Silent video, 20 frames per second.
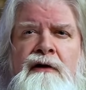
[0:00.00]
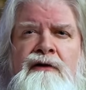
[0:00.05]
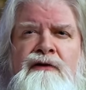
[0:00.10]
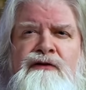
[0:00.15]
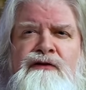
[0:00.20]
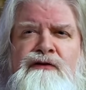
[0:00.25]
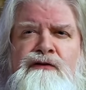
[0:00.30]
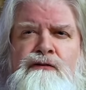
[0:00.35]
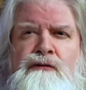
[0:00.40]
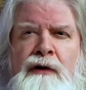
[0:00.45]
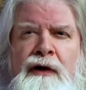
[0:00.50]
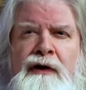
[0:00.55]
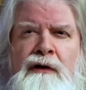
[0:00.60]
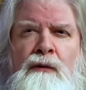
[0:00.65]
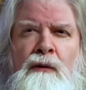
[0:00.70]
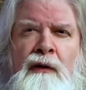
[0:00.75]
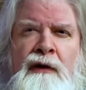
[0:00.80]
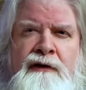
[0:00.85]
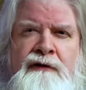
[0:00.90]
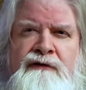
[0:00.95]
Strike
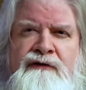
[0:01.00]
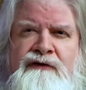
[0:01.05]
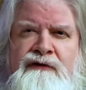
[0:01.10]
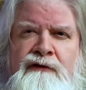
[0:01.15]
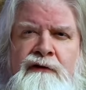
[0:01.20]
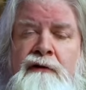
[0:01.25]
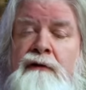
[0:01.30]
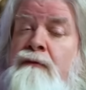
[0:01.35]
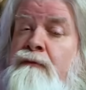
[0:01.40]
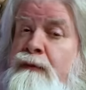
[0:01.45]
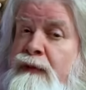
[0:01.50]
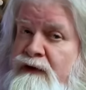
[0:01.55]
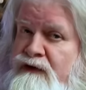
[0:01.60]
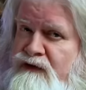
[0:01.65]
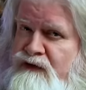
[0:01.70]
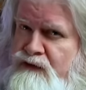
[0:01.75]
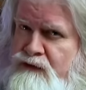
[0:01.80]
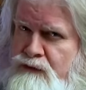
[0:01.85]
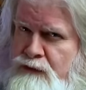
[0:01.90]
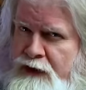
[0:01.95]
once, but
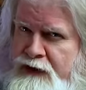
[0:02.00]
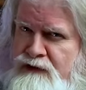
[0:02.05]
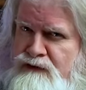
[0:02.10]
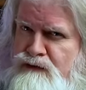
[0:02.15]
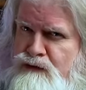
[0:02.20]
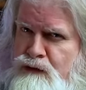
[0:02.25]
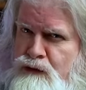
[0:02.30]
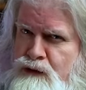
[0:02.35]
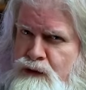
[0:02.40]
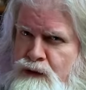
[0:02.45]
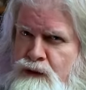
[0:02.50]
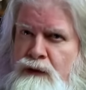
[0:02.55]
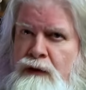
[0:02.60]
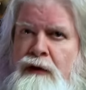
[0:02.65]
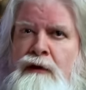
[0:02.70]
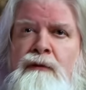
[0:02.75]
strike true